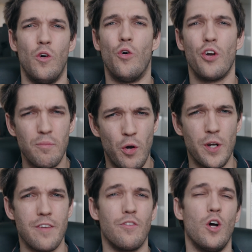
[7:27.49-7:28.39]

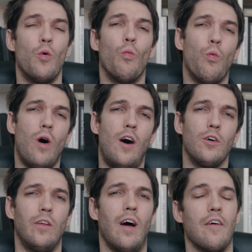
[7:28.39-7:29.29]
automotive,
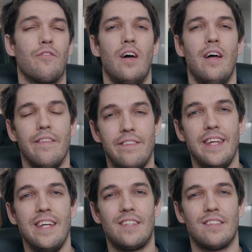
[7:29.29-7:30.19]
wildlife,
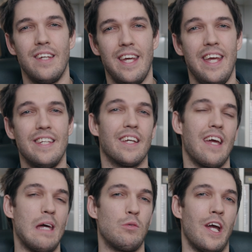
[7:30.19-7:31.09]
this is a
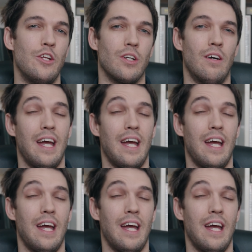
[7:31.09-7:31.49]
game changer.